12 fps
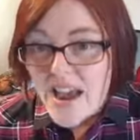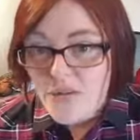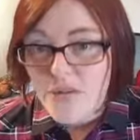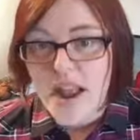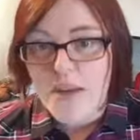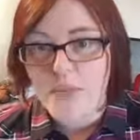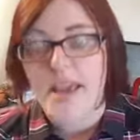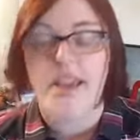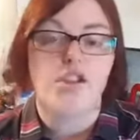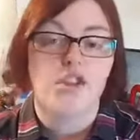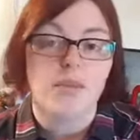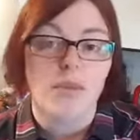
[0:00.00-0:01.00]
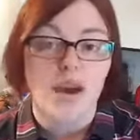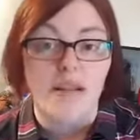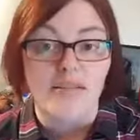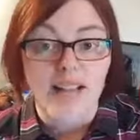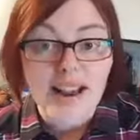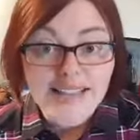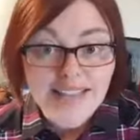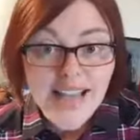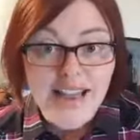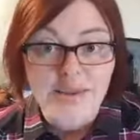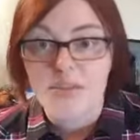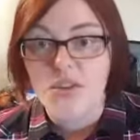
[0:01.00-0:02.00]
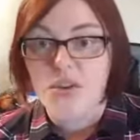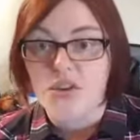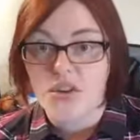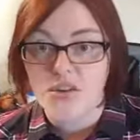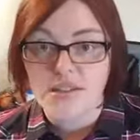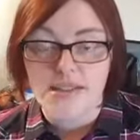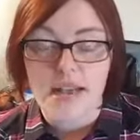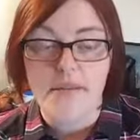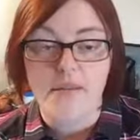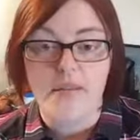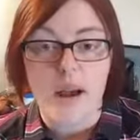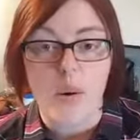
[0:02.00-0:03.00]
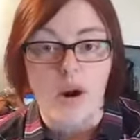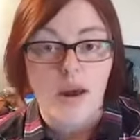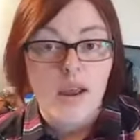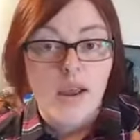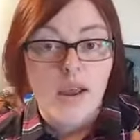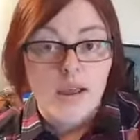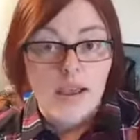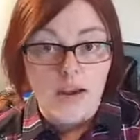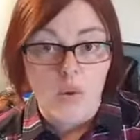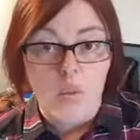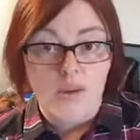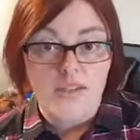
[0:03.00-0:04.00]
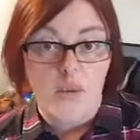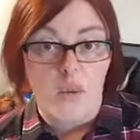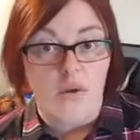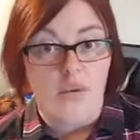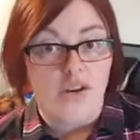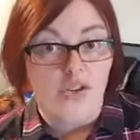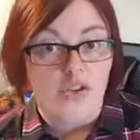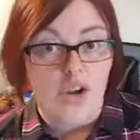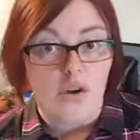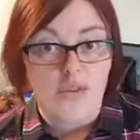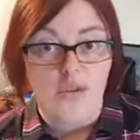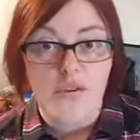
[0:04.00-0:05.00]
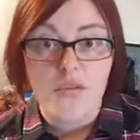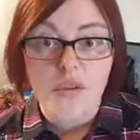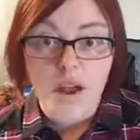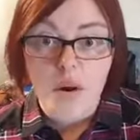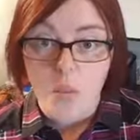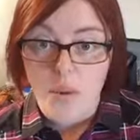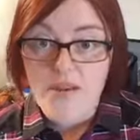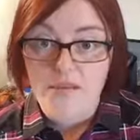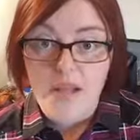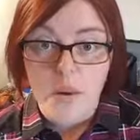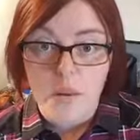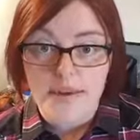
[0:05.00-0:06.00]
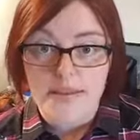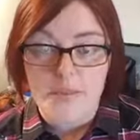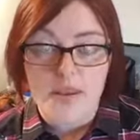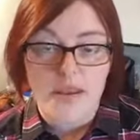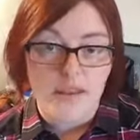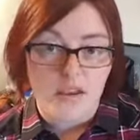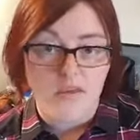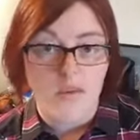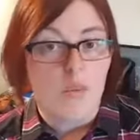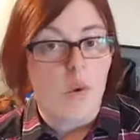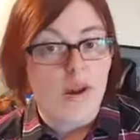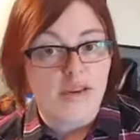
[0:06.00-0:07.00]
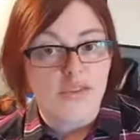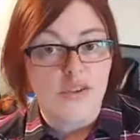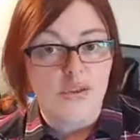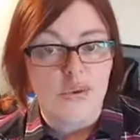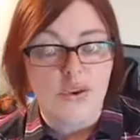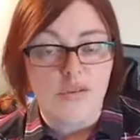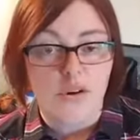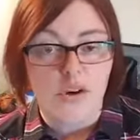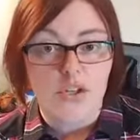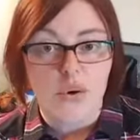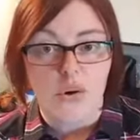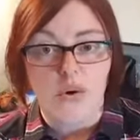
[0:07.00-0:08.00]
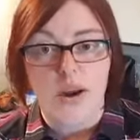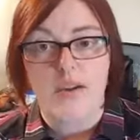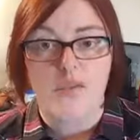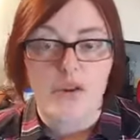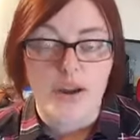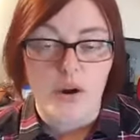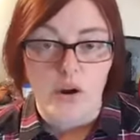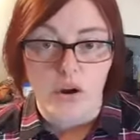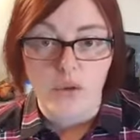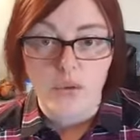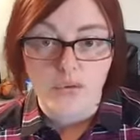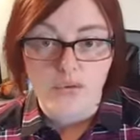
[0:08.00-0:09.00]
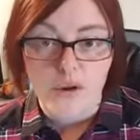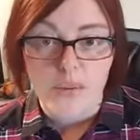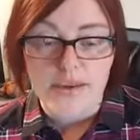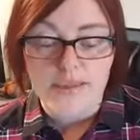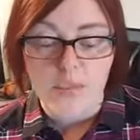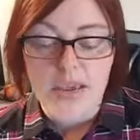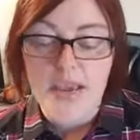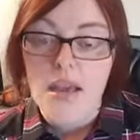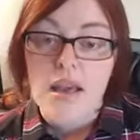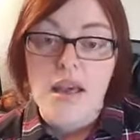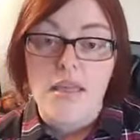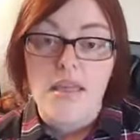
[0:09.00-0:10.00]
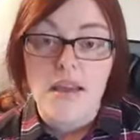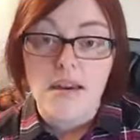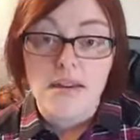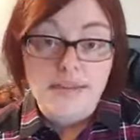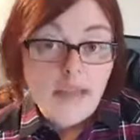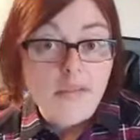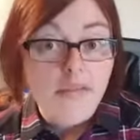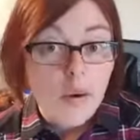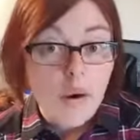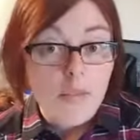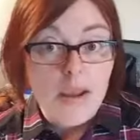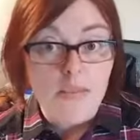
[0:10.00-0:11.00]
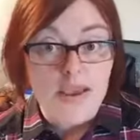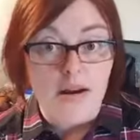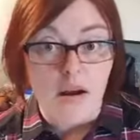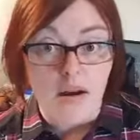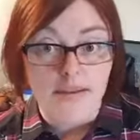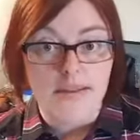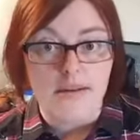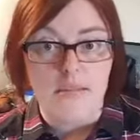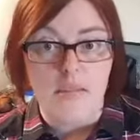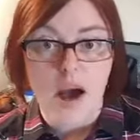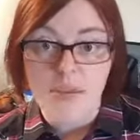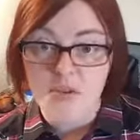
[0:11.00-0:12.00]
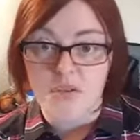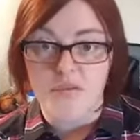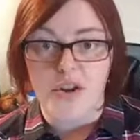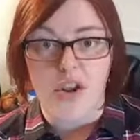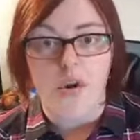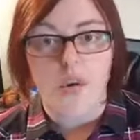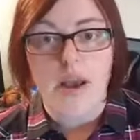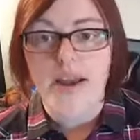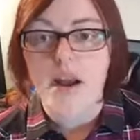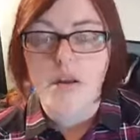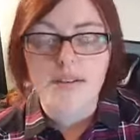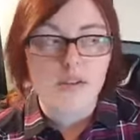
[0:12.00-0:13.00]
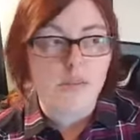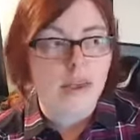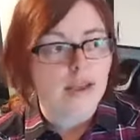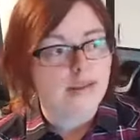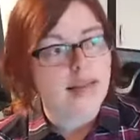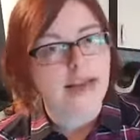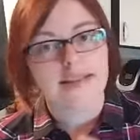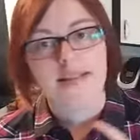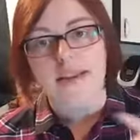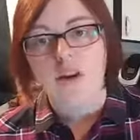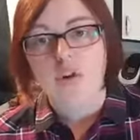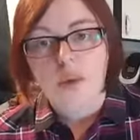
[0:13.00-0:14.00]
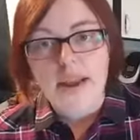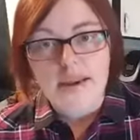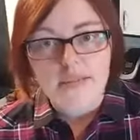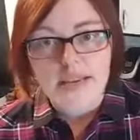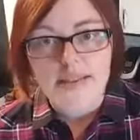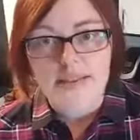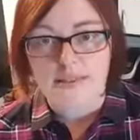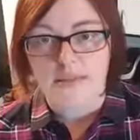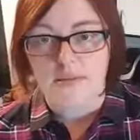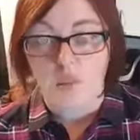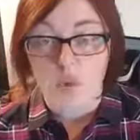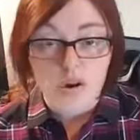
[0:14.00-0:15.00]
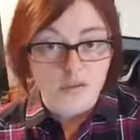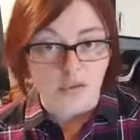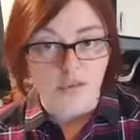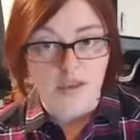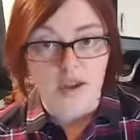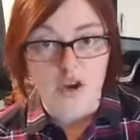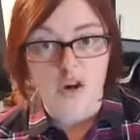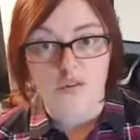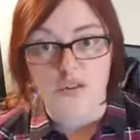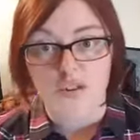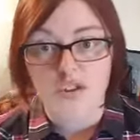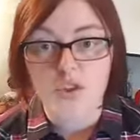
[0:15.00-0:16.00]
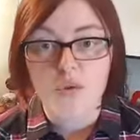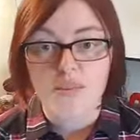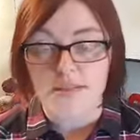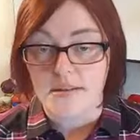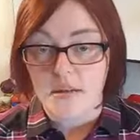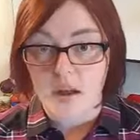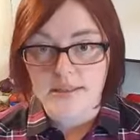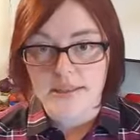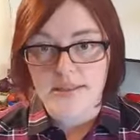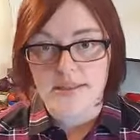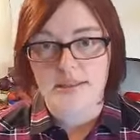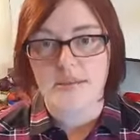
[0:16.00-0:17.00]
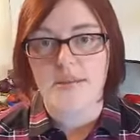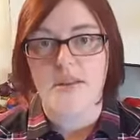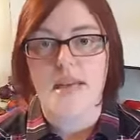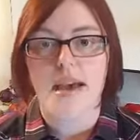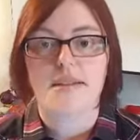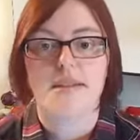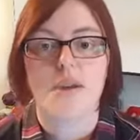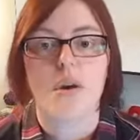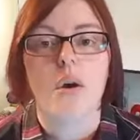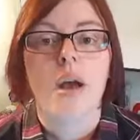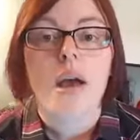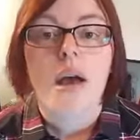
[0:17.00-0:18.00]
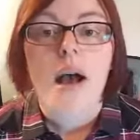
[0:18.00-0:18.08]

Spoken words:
every application, but a lot of times you can use cassava flour in a 1-to-1 ratio. So if you've got a wheat flour recipe that you've been wanting to convert to a grain-free or a gluten-free recipe, then cassava flour might be an awesome option for you. And it also makes excellent gravies. It's a wonderful thickener for soups and sauces and stuff like that. So